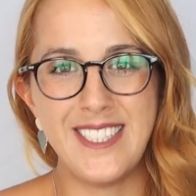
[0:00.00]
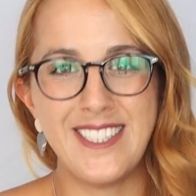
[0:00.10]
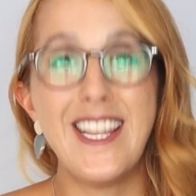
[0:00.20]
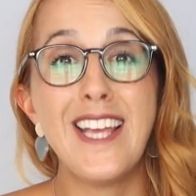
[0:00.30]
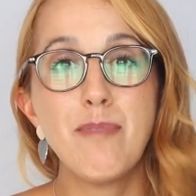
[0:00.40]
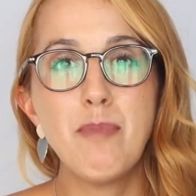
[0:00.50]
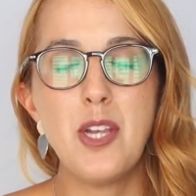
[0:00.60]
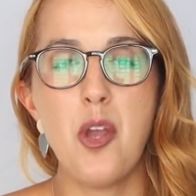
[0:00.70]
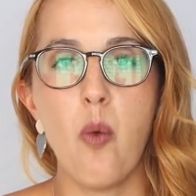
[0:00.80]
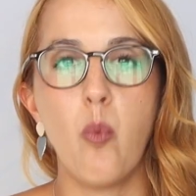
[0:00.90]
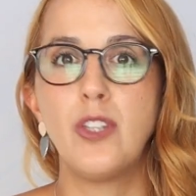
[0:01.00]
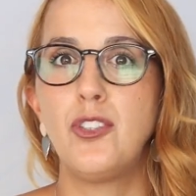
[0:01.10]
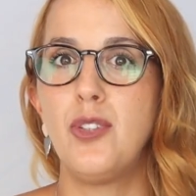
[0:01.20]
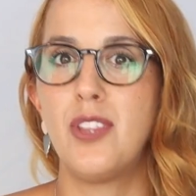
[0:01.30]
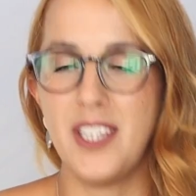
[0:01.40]
let me know what
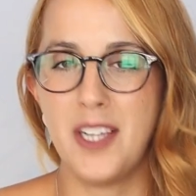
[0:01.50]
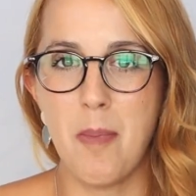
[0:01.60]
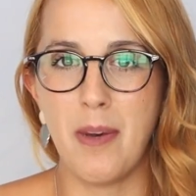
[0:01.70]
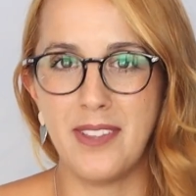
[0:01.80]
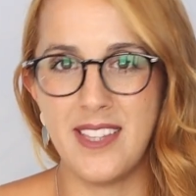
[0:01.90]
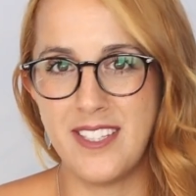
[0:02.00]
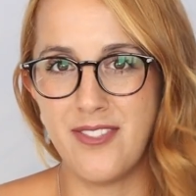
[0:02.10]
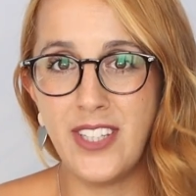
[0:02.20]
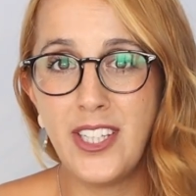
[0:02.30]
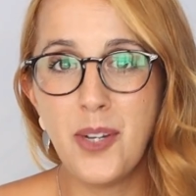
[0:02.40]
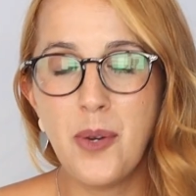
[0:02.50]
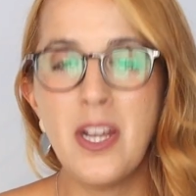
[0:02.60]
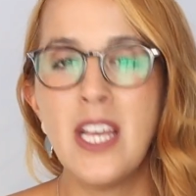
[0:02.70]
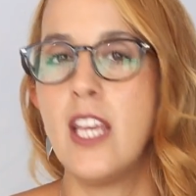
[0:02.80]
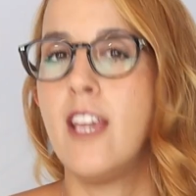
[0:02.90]
you think about this video,
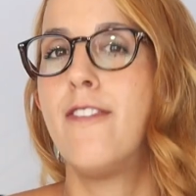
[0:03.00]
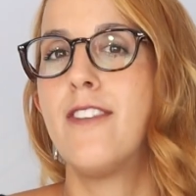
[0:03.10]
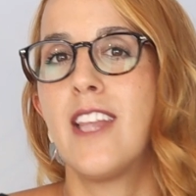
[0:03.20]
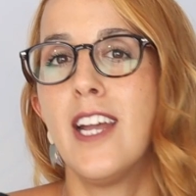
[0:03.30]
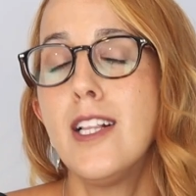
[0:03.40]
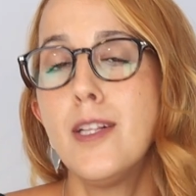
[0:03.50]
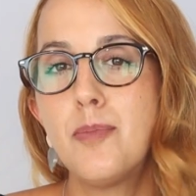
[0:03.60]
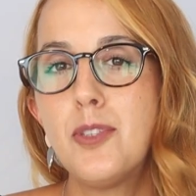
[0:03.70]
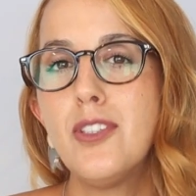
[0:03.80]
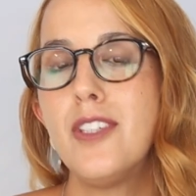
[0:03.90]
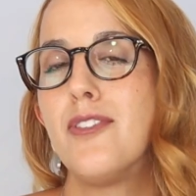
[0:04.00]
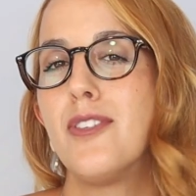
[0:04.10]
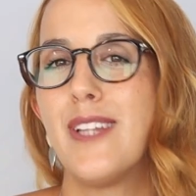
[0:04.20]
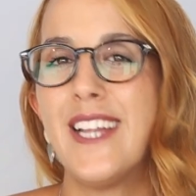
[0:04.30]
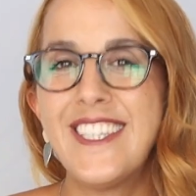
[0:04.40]
if it helped you, if you
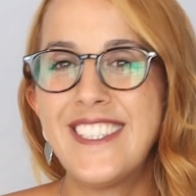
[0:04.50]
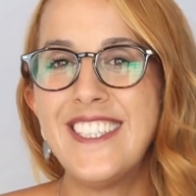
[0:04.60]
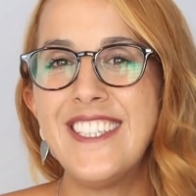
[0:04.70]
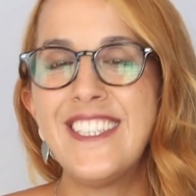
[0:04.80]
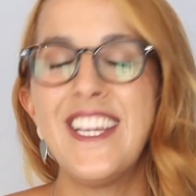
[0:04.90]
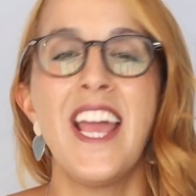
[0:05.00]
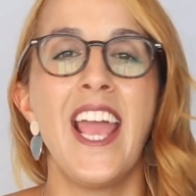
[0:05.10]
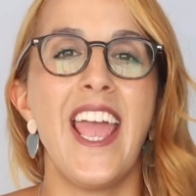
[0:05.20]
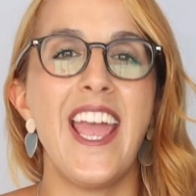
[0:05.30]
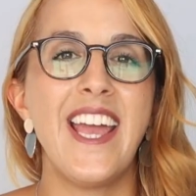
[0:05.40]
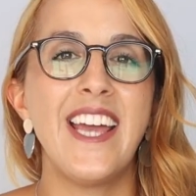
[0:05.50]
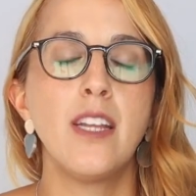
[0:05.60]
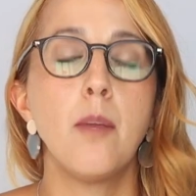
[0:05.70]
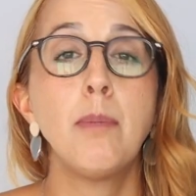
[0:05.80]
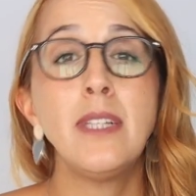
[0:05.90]
liked it, and
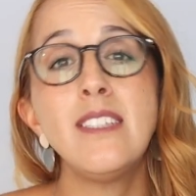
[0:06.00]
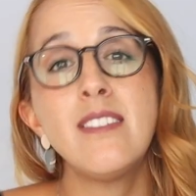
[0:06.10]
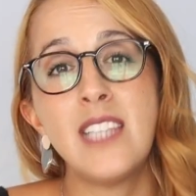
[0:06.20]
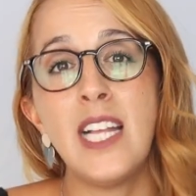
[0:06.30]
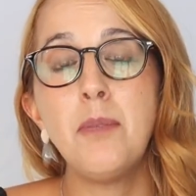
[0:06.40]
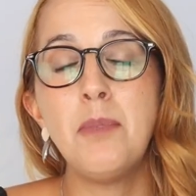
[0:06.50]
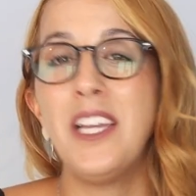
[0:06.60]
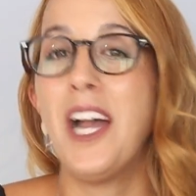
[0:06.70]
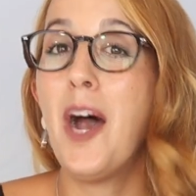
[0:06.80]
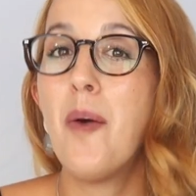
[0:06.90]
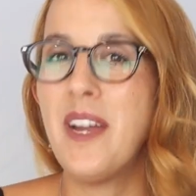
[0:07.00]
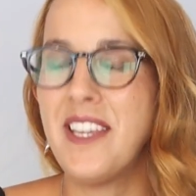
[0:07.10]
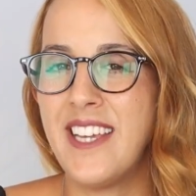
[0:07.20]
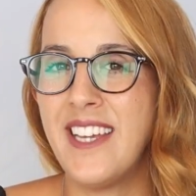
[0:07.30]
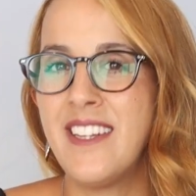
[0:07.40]
please tell me how I
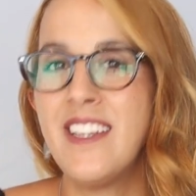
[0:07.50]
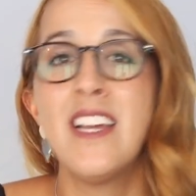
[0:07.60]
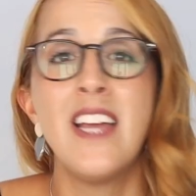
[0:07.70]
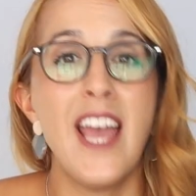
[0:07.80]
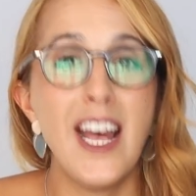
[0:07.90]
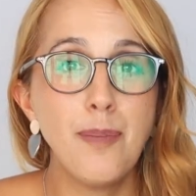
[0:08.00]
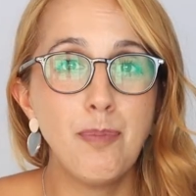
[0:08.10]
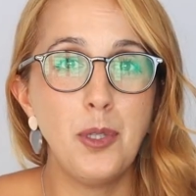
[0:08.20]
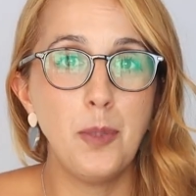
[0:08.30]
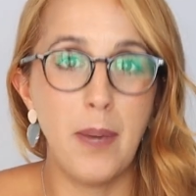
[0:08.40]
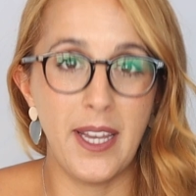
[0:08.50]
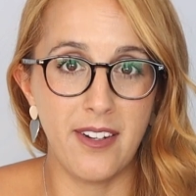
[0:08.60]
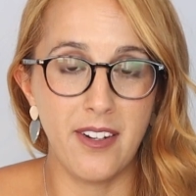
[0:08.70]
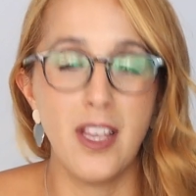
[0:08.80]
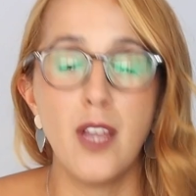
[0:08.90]
can help you better,
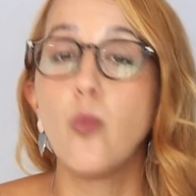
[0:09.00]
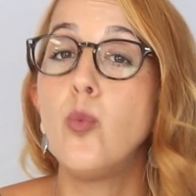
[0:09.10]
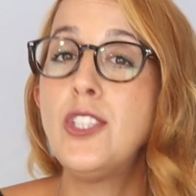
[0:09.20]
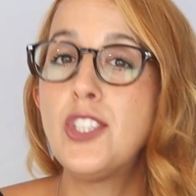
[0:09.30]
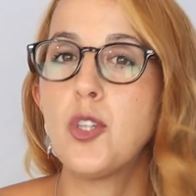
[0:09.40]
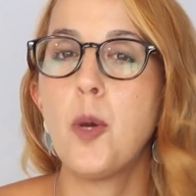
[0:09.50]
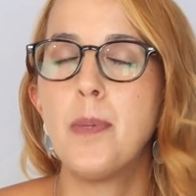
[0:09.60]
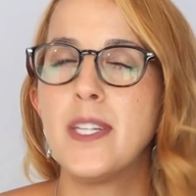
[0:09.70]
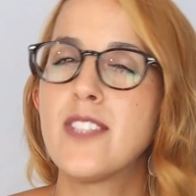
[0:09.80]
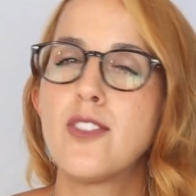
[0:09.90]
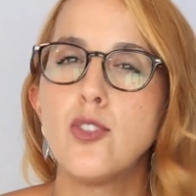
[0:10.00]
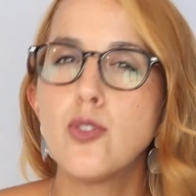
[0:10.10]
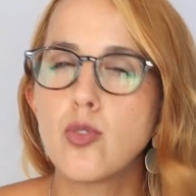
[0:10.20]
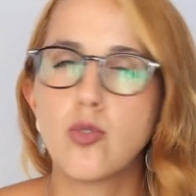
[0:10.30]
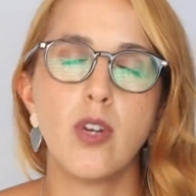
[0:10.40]
which topics you
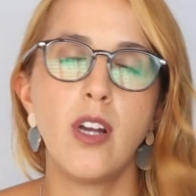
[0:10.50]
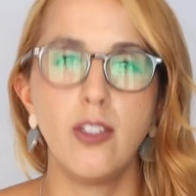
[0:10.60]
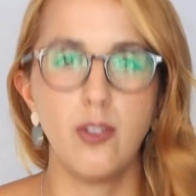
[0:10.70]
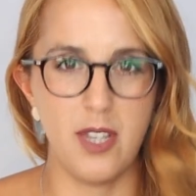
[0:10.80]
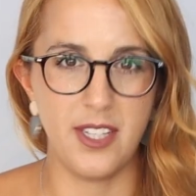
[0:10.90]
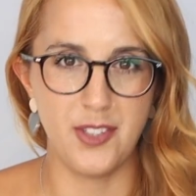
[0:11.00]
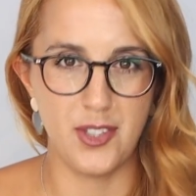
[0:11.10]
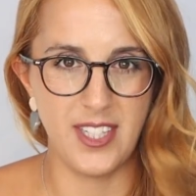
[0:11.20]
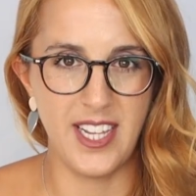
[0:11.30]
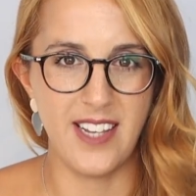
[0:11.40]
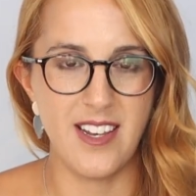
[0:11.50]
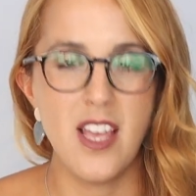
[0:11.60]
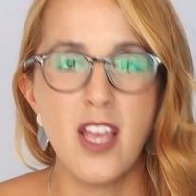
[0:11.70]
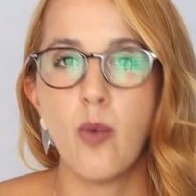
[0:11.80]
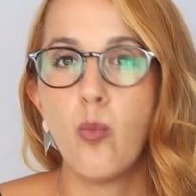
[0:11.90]
struggle to understand.
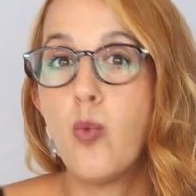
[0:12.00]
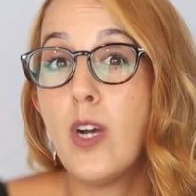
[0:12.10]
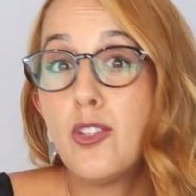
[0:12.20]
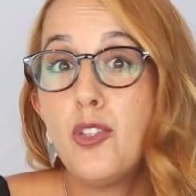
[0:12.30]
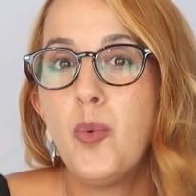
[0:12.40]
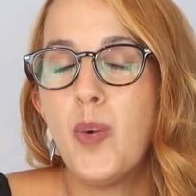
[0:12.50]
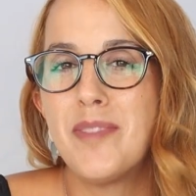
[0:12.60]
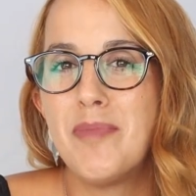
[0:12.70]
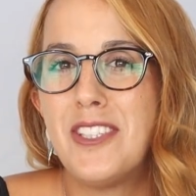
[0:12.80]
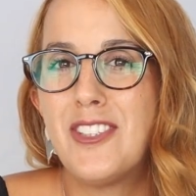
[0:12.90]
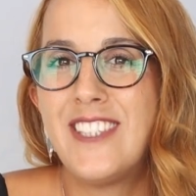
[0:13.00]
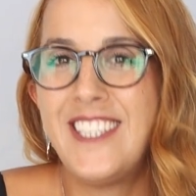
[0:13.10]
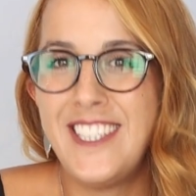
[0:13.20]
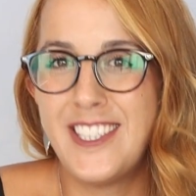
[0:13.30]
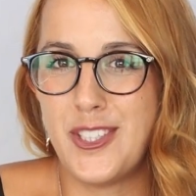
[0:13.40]
What do you want me to
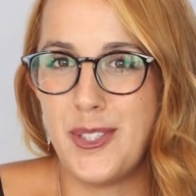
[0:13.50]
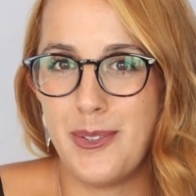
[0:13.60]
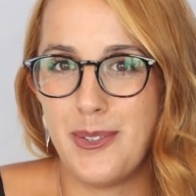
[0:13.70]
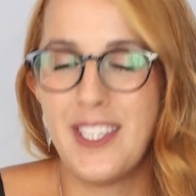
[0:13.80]
teach you?